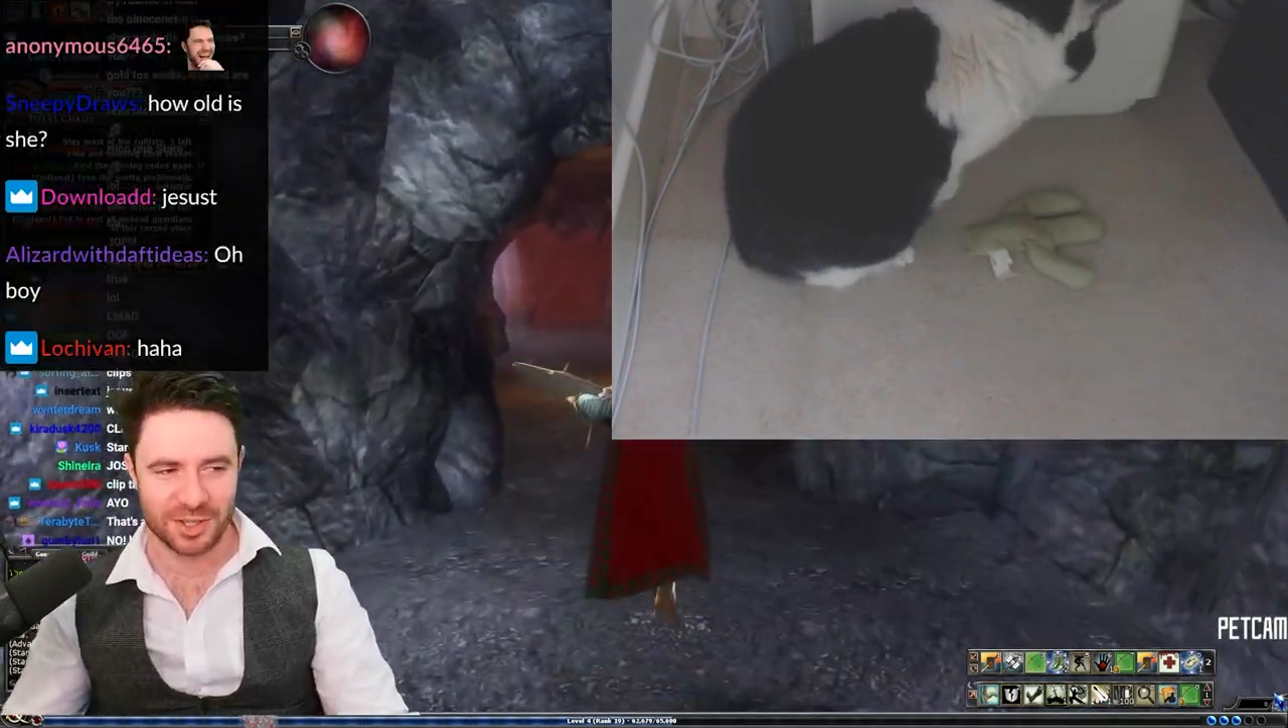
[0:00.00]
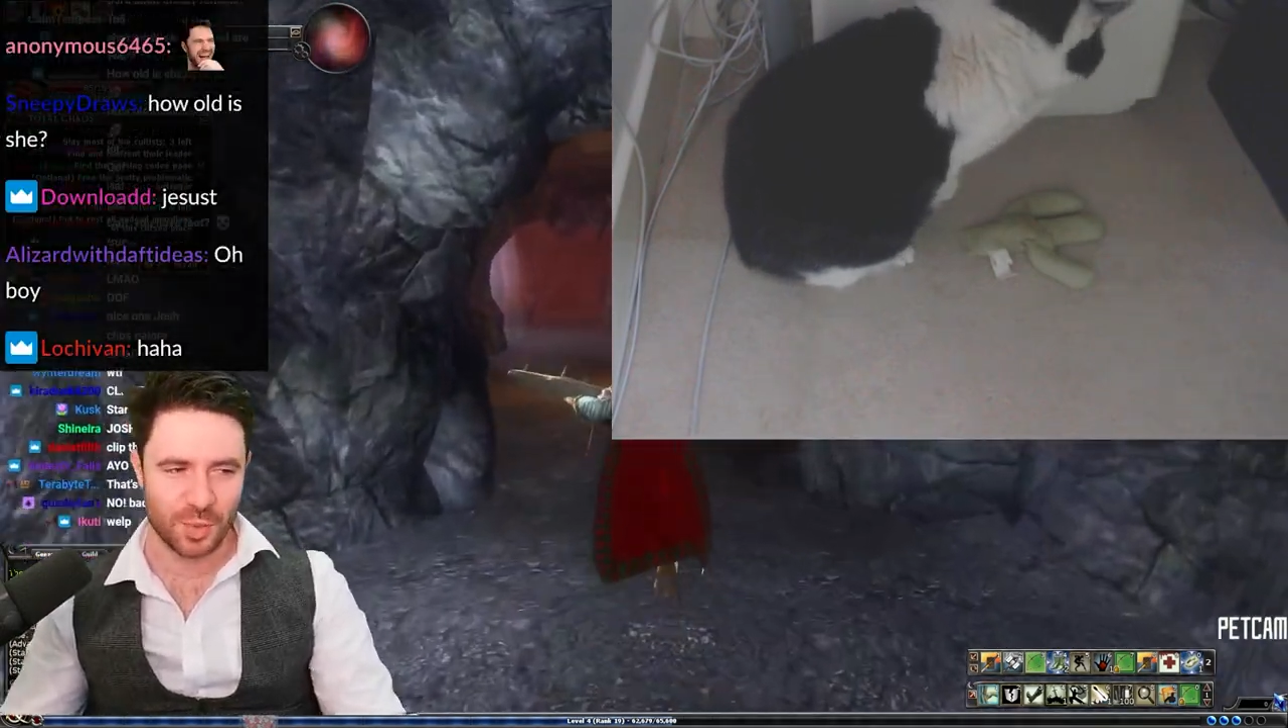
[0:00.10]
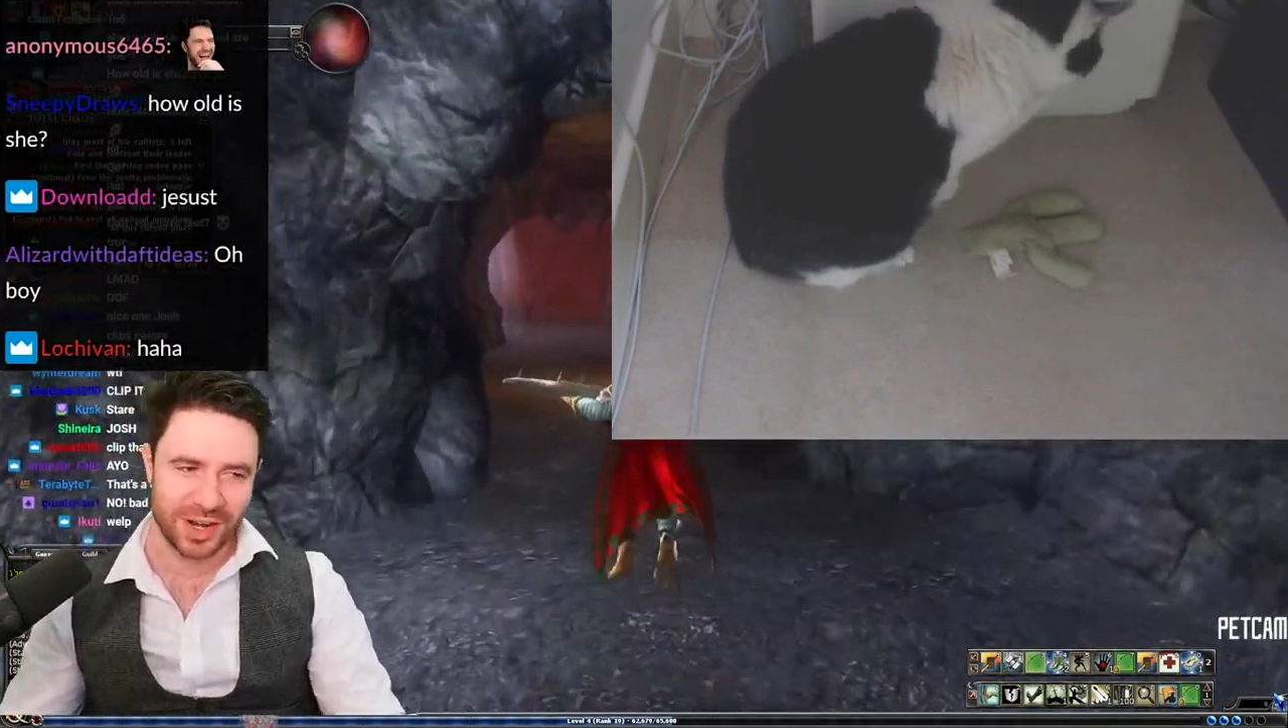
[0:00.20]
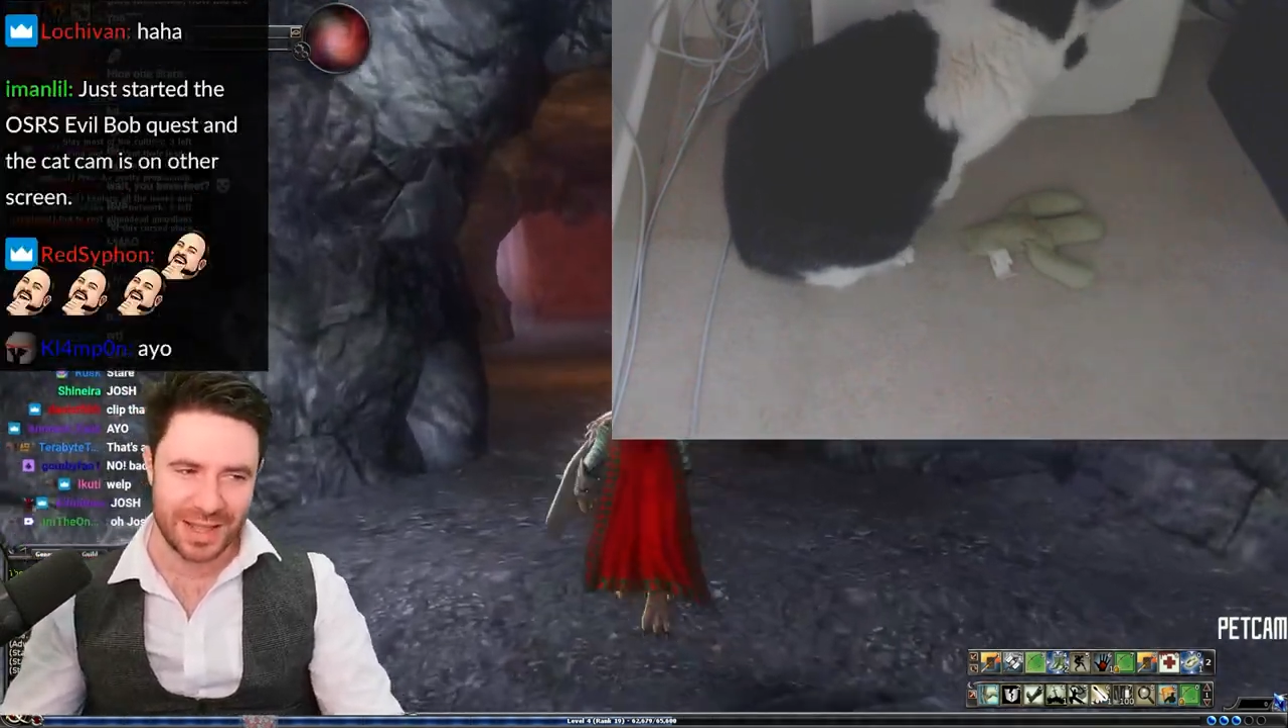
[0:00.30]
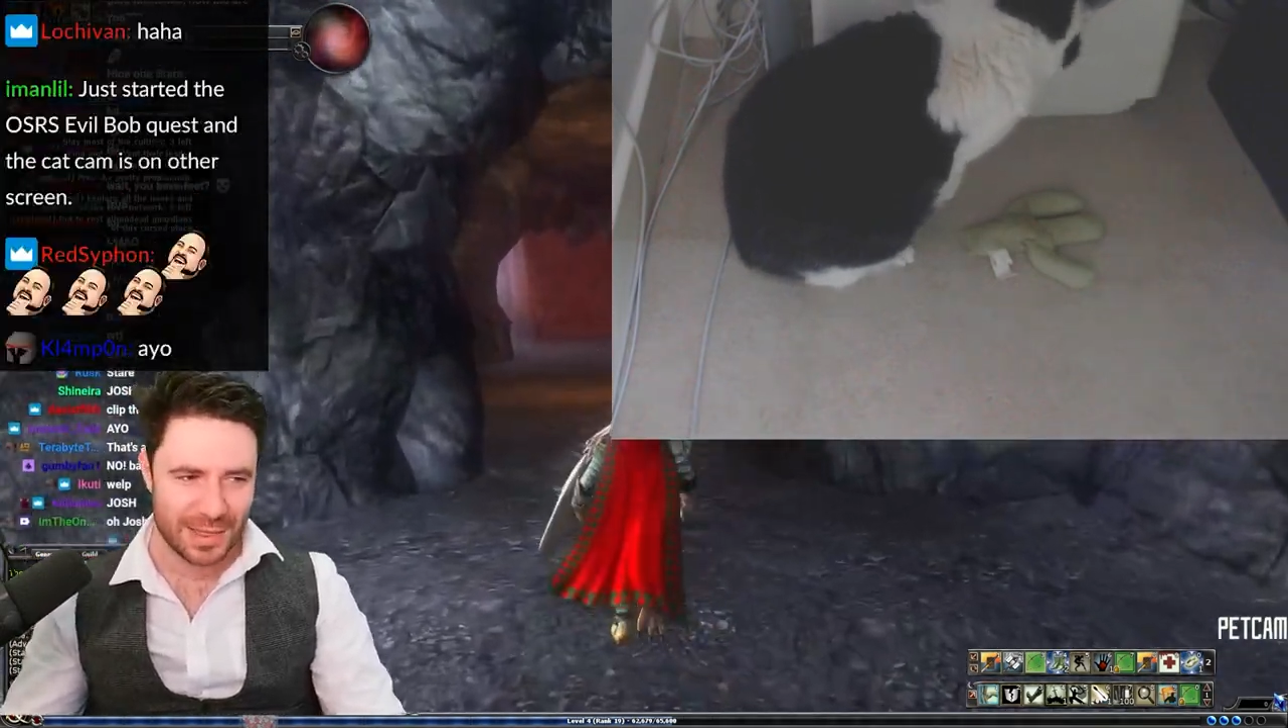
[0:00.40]

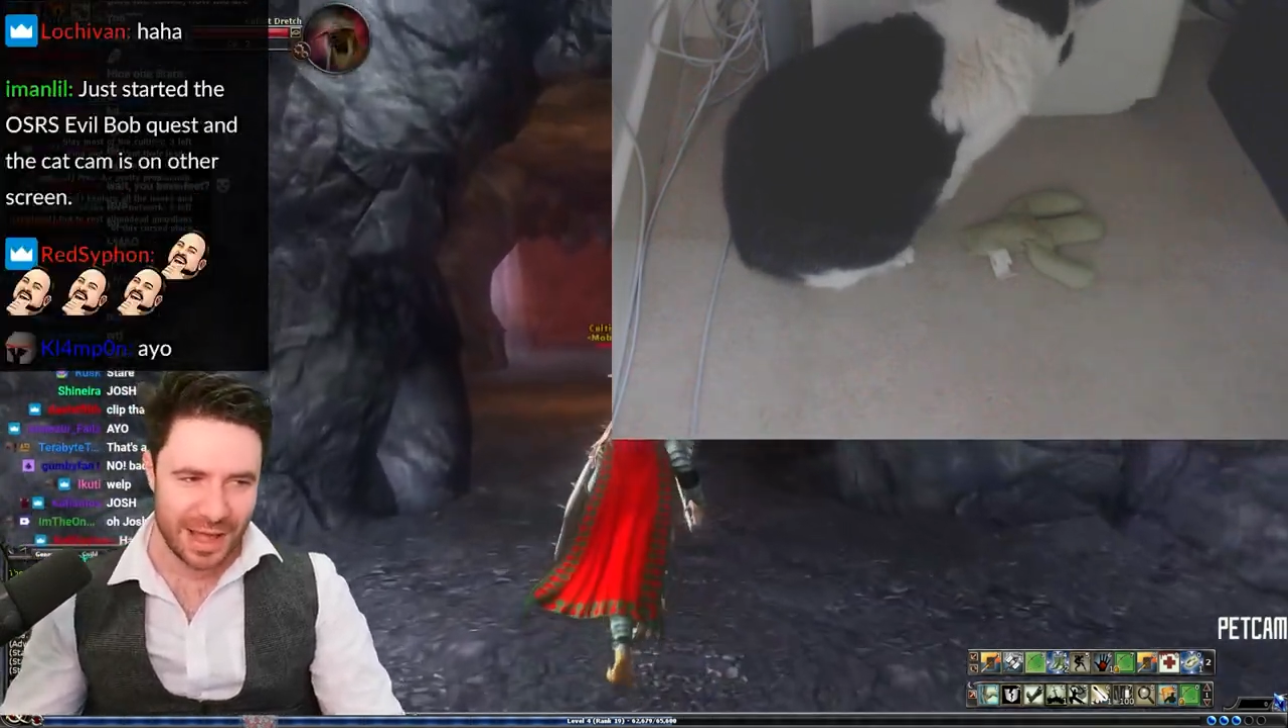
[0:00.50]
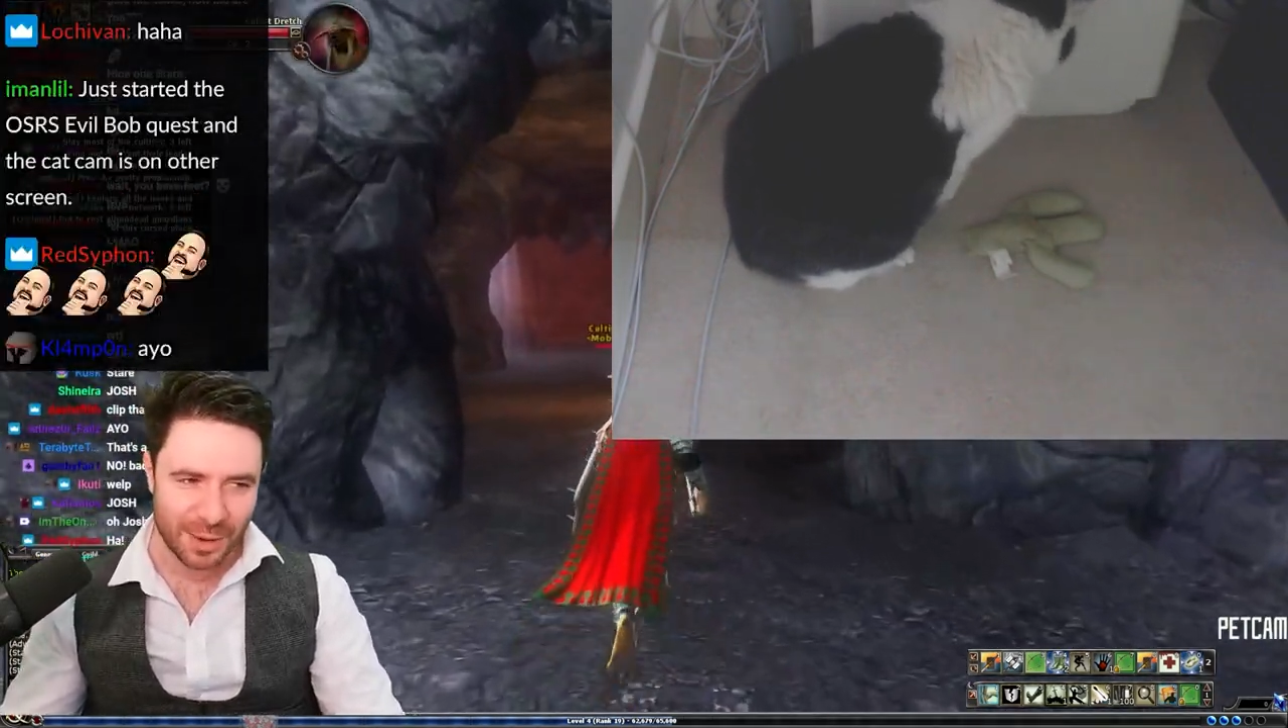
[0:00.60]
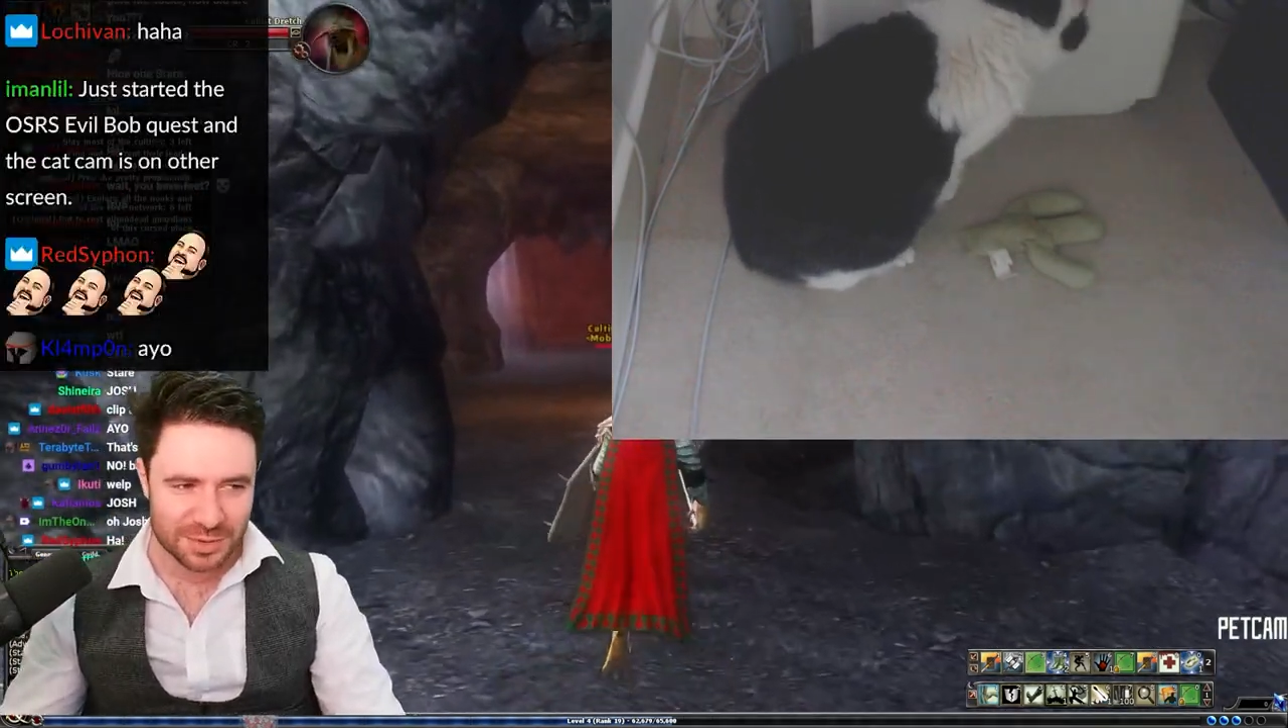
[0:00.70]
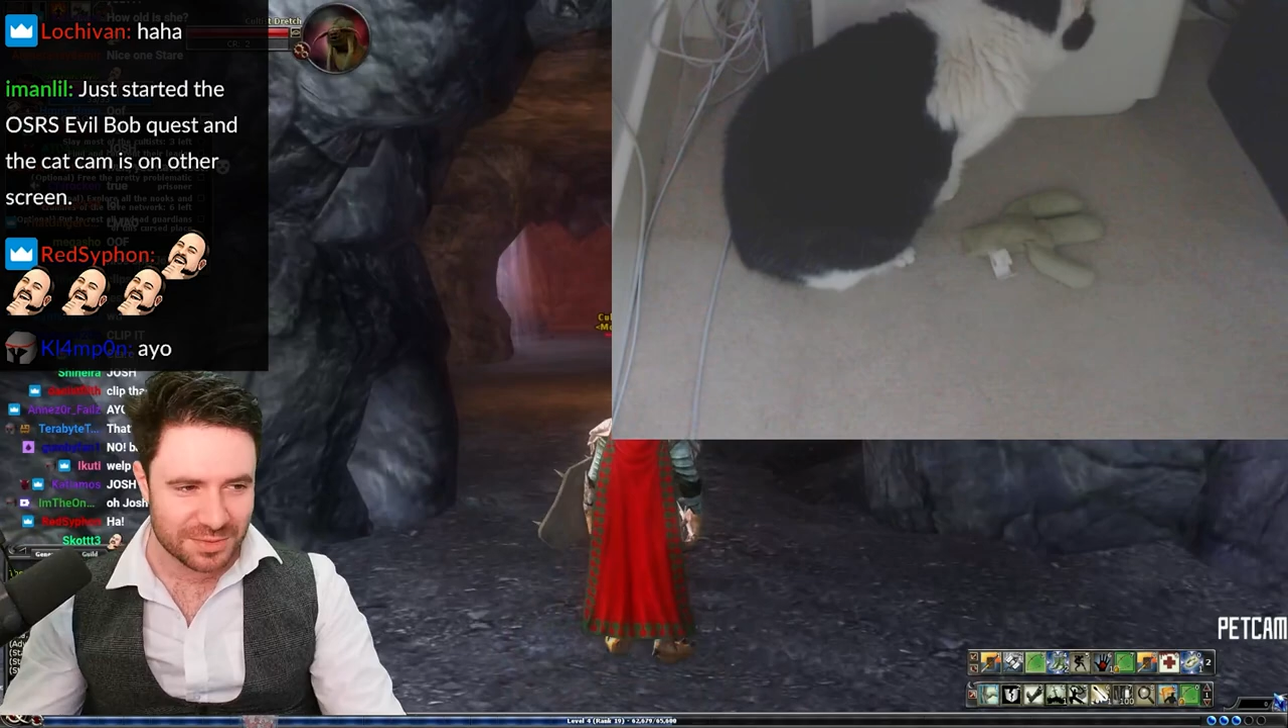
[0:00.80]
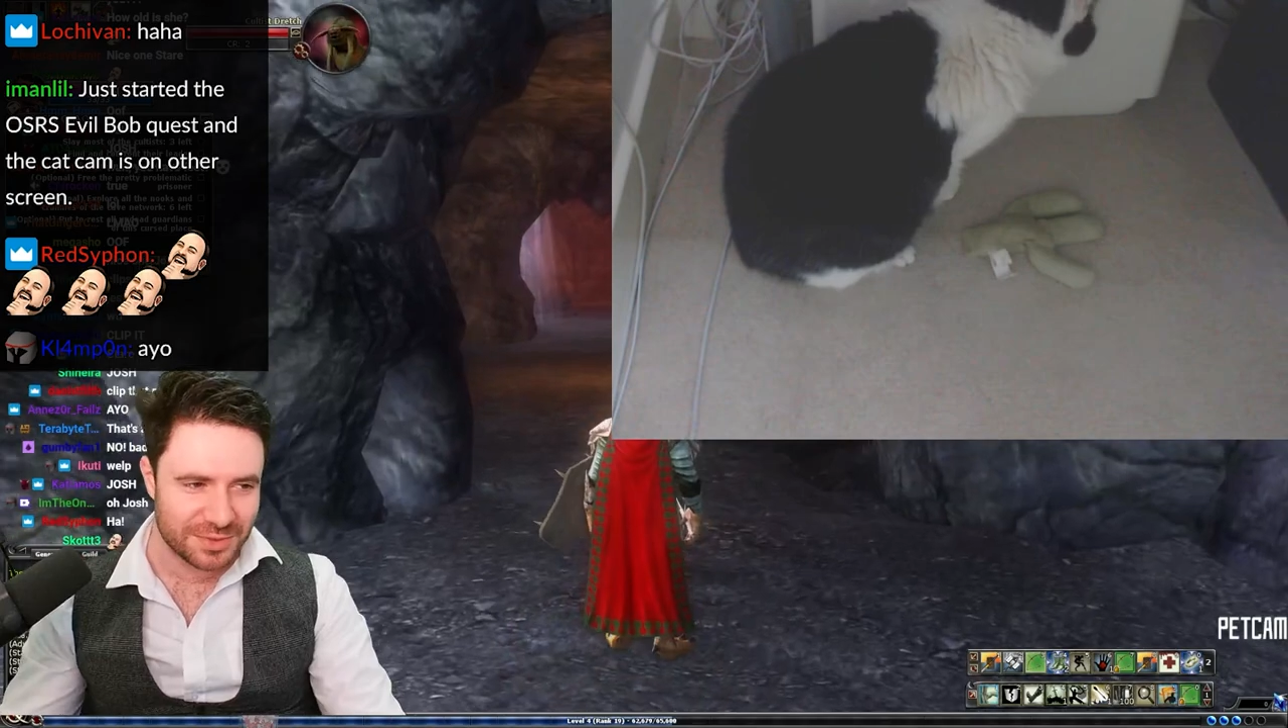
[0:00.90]
20,000